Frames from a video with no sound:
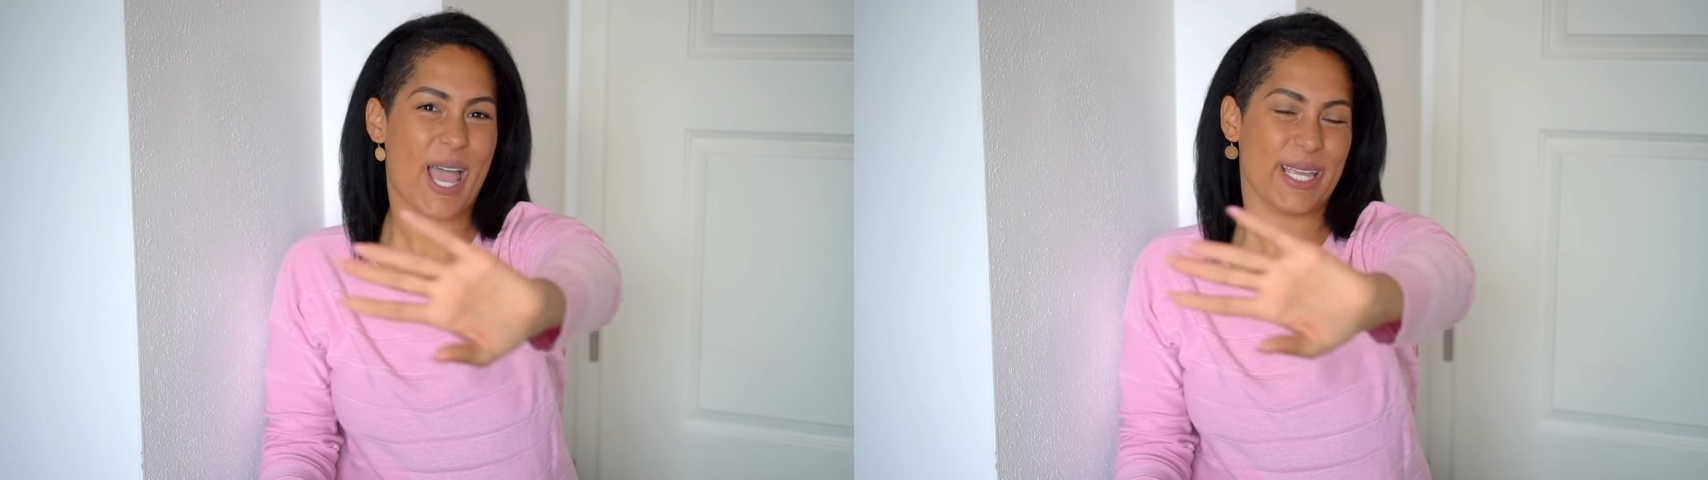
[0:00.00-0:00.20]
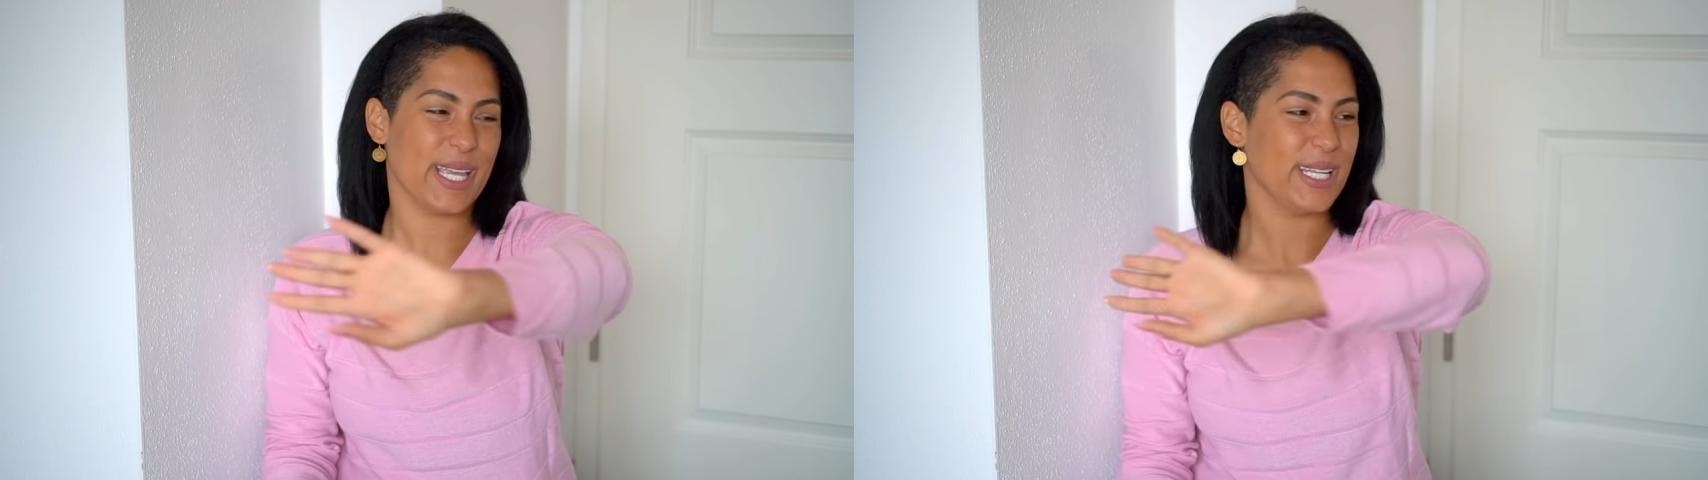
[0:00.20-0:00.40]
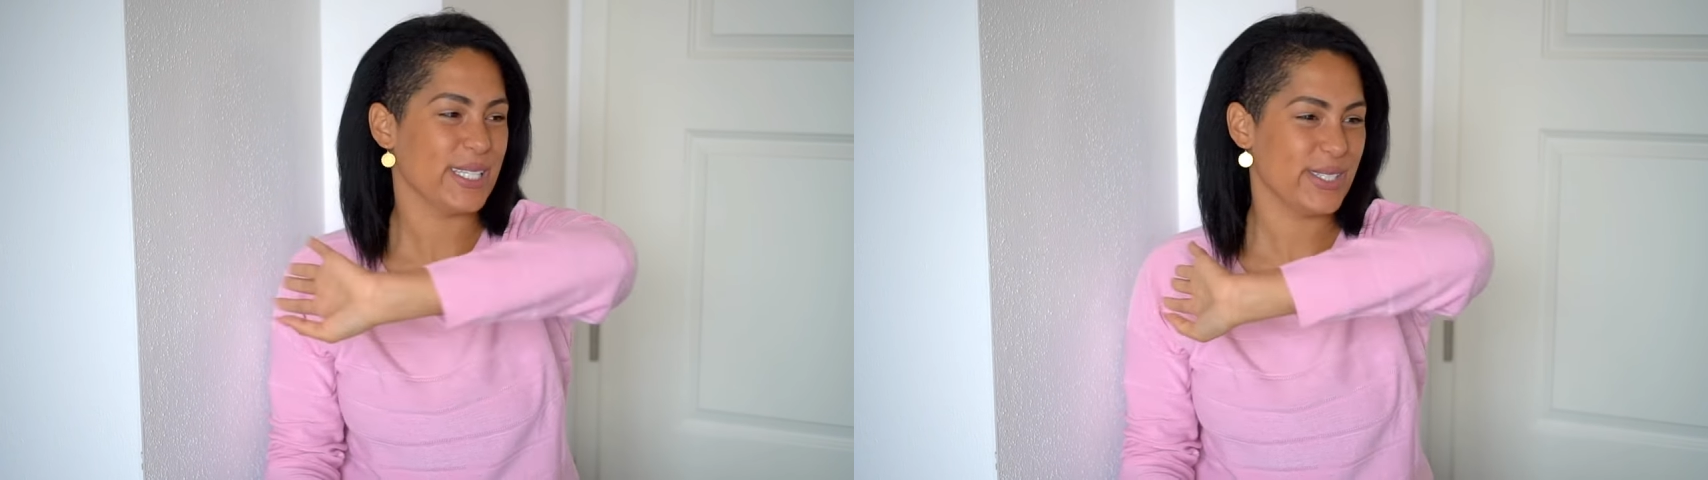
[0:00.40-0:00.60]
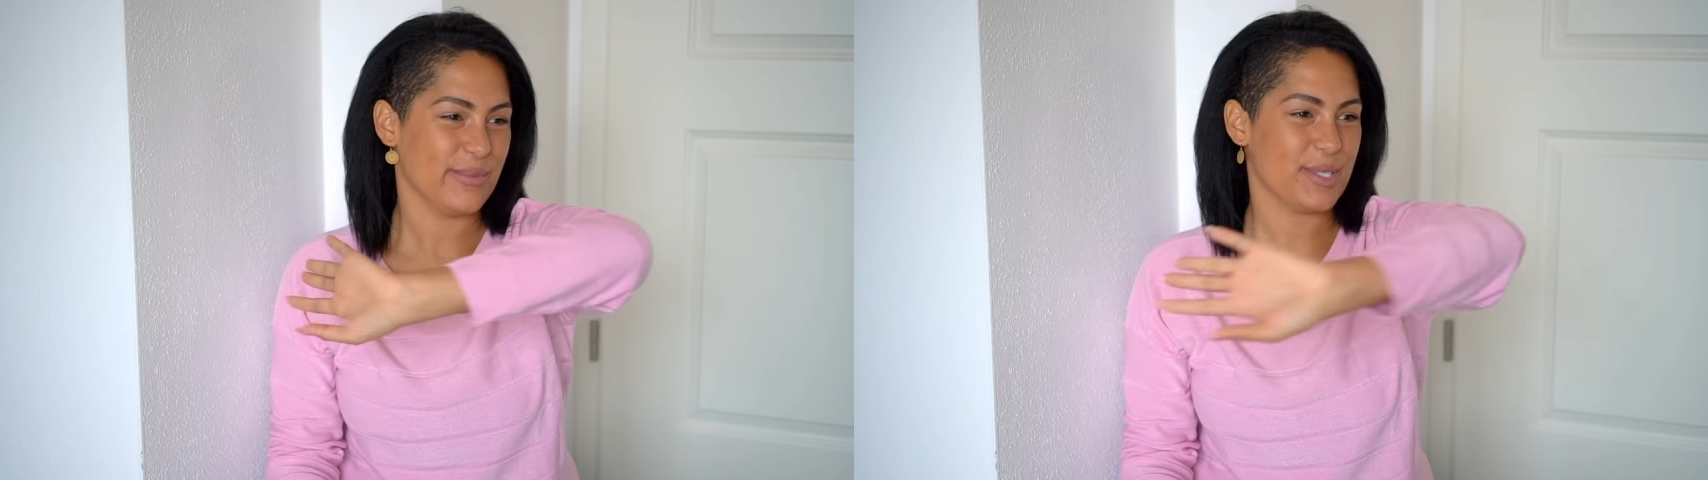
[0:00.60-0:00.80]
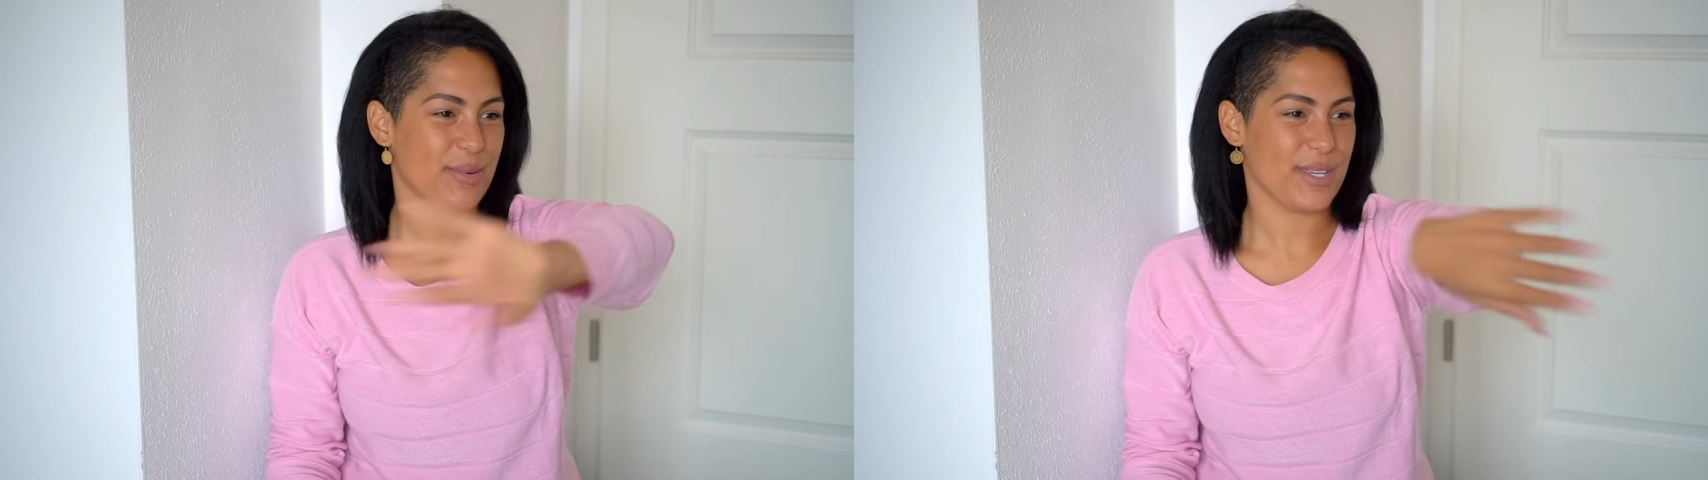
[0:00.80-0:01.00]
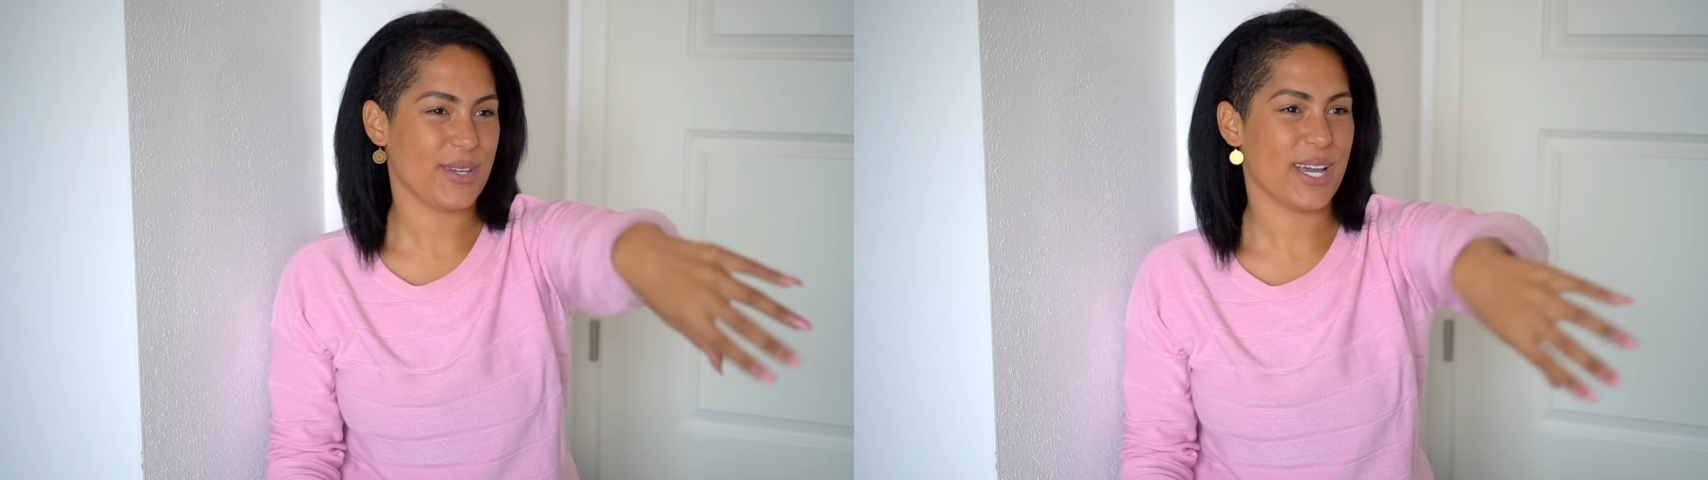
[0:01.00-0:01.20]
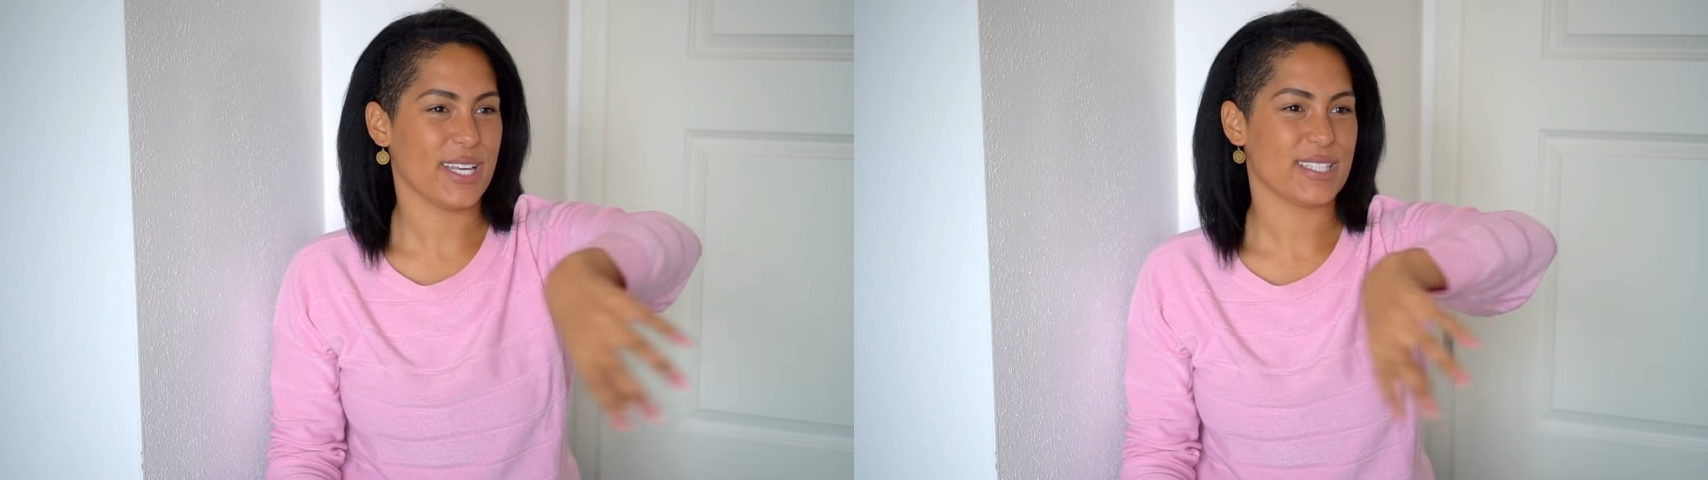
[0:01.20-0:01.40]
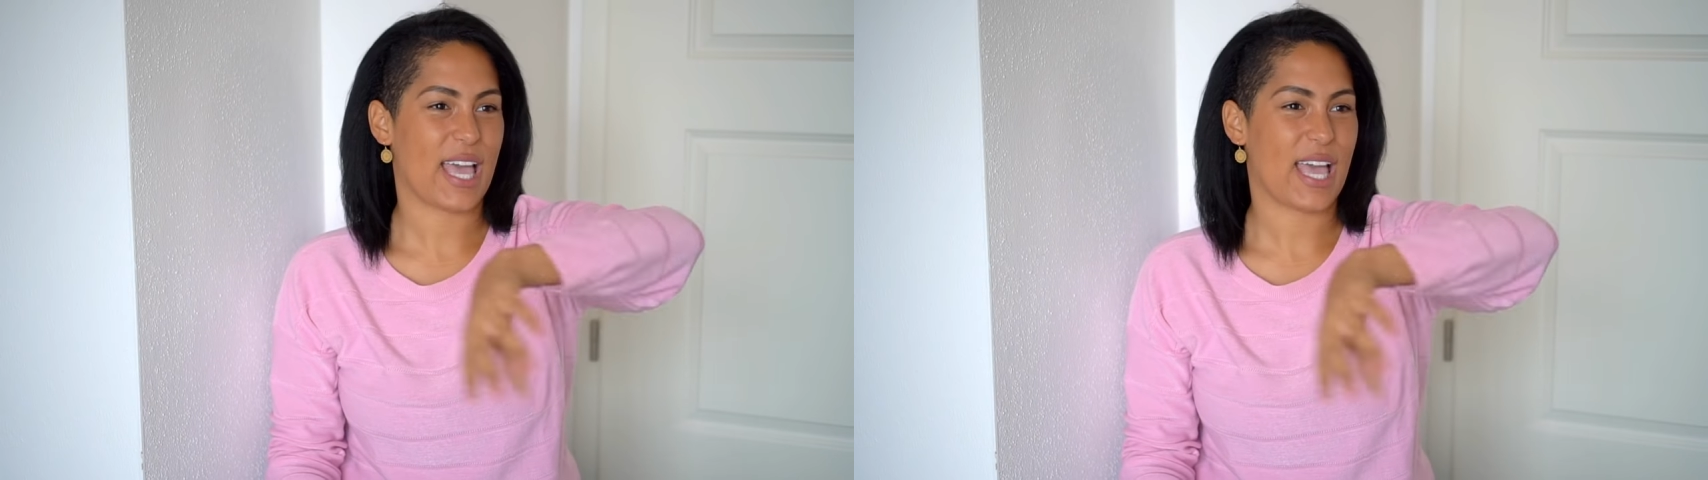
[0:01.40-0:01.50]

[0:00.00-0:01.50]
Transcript: I gained so much weight, you guys.